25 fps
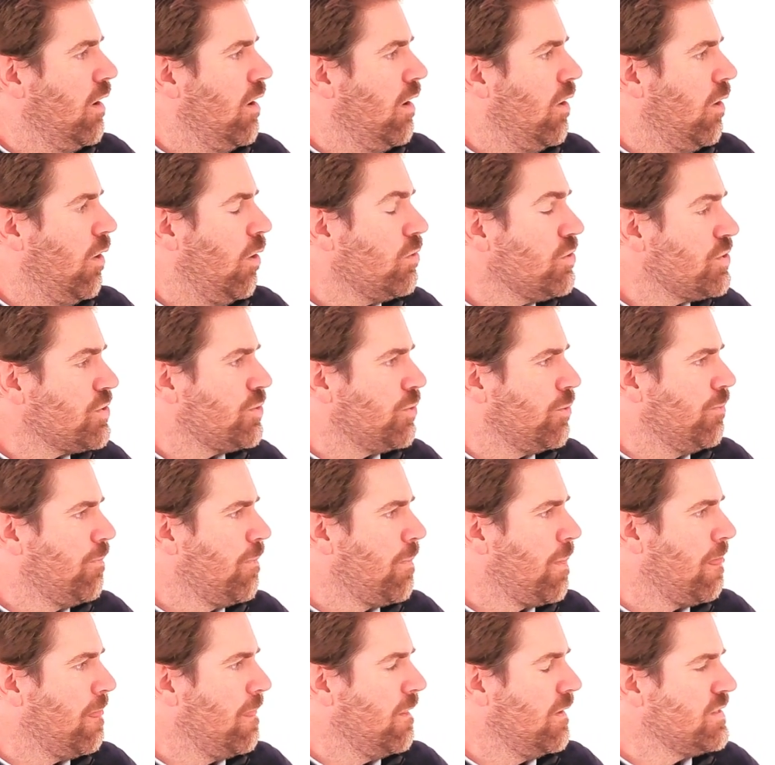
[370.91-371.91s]
Also,
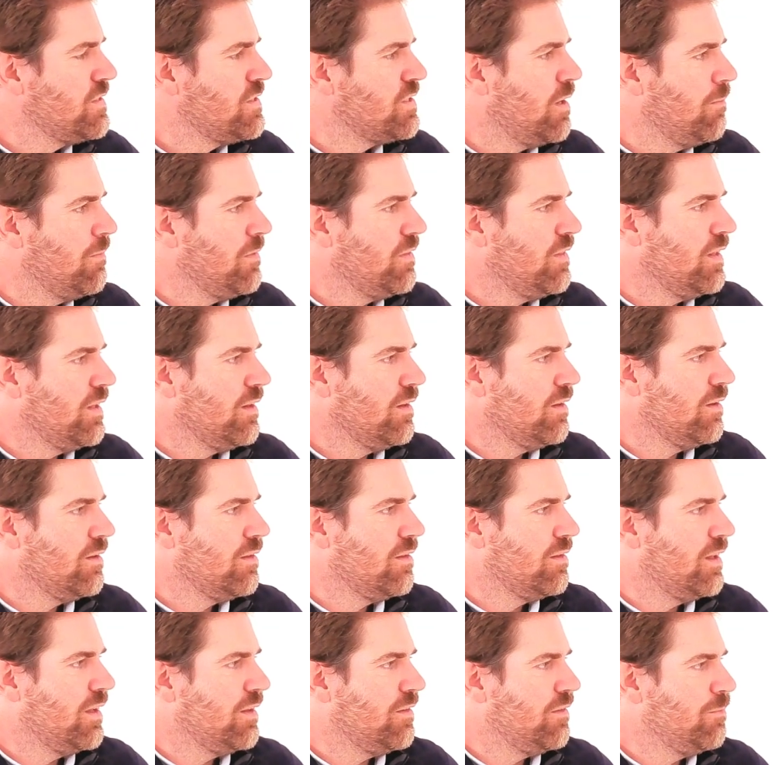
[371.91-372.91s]
something
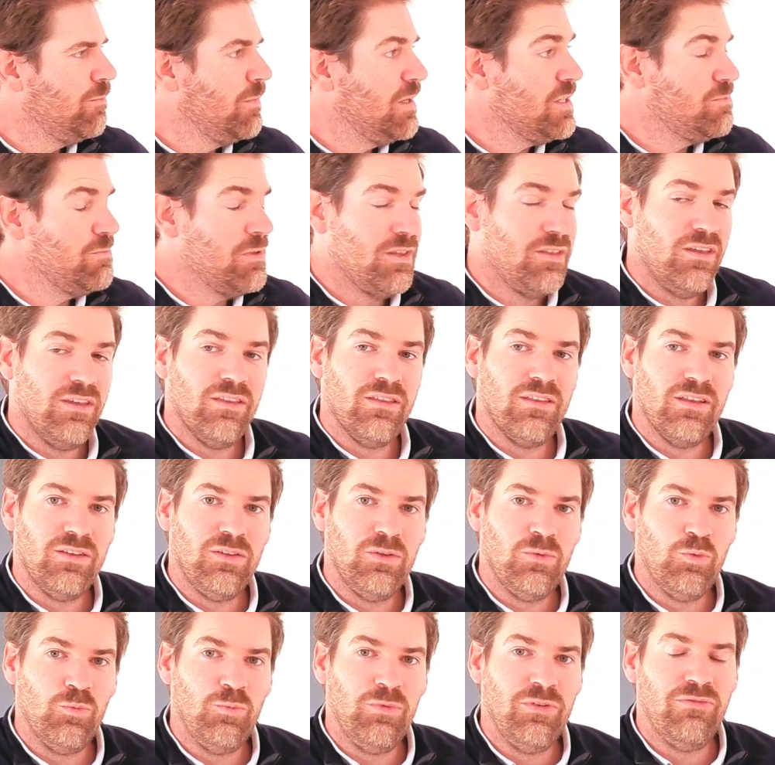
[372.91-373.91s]
that makes me think that
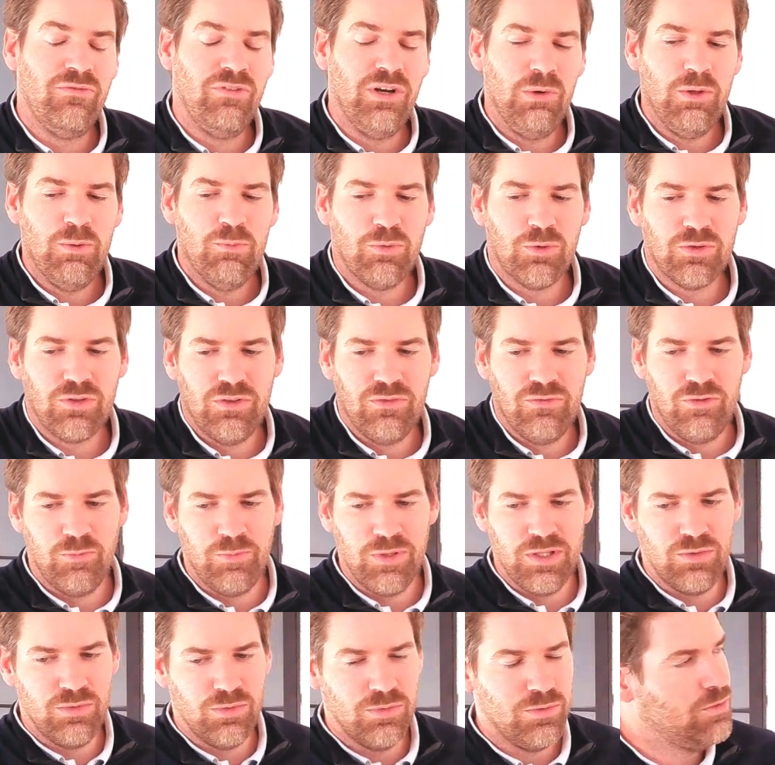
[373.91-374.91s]
it would be very important for me
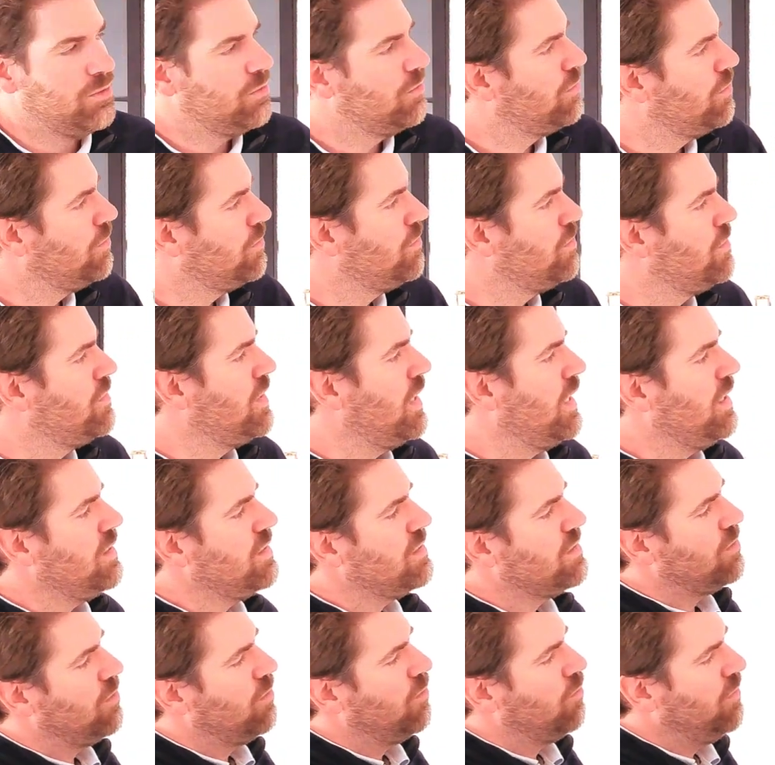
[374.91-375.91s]
to say
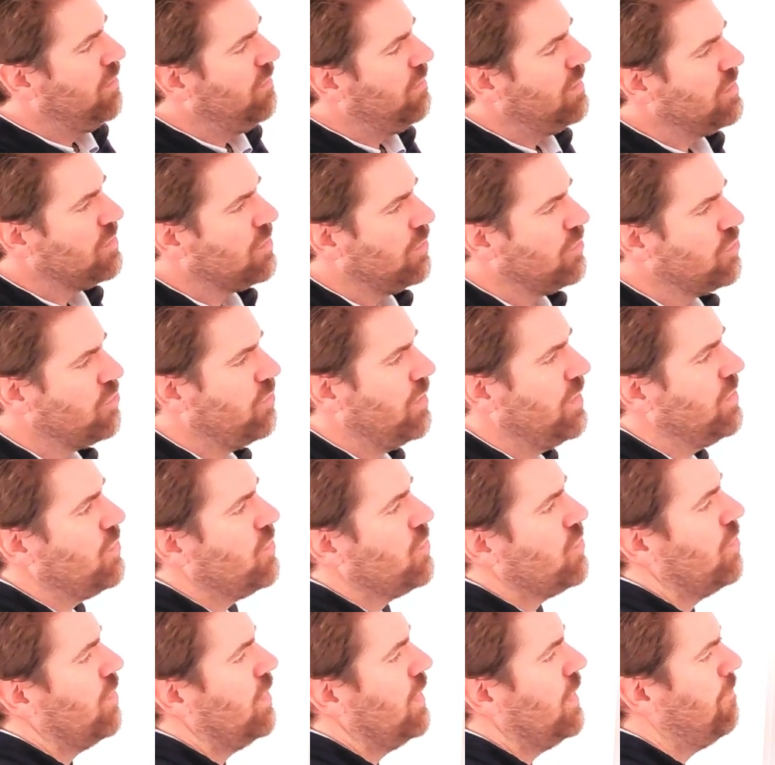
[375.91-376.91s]
is, with this constraint,
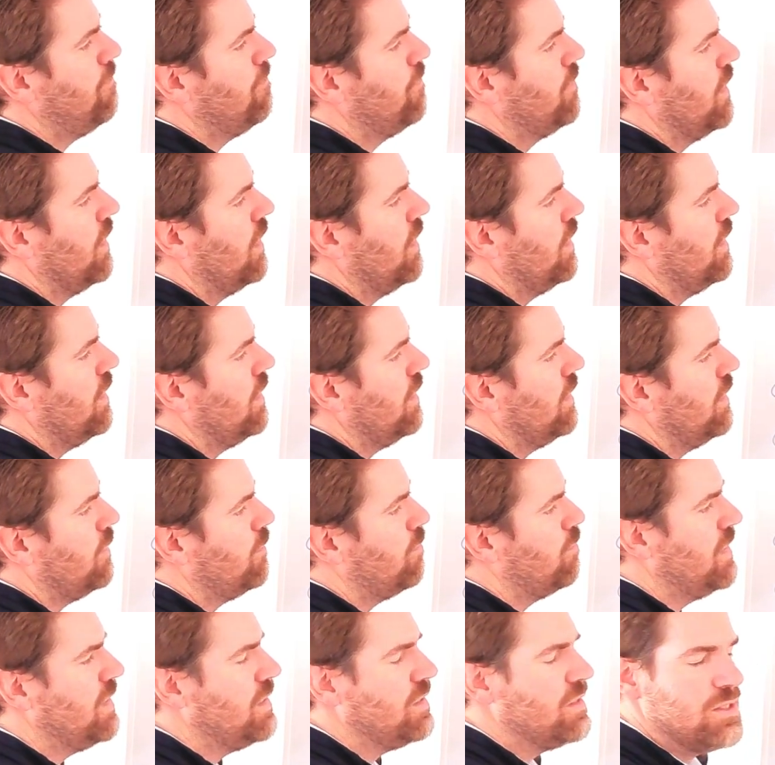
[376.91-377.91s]
usually it
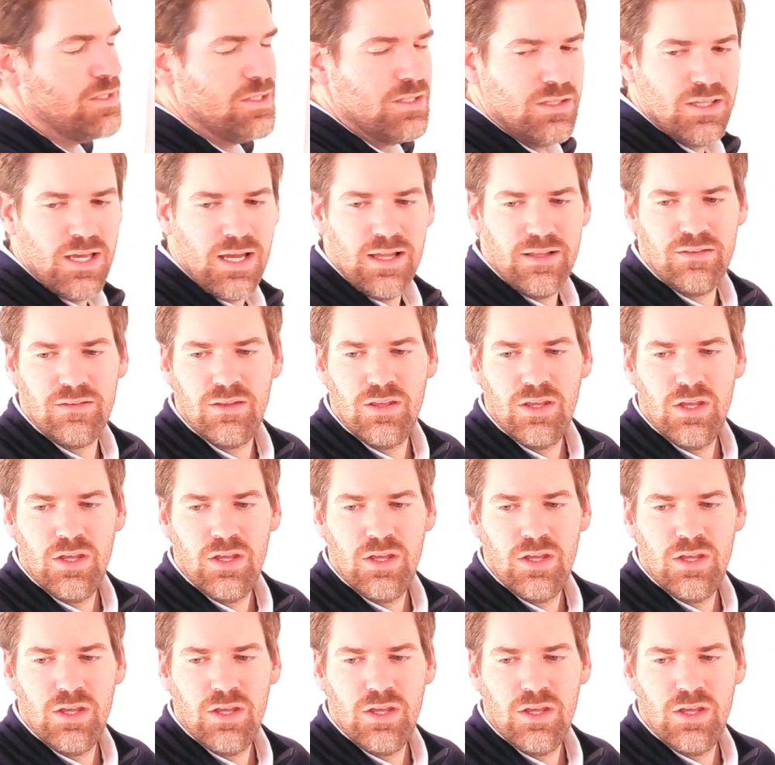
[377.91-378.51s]
means that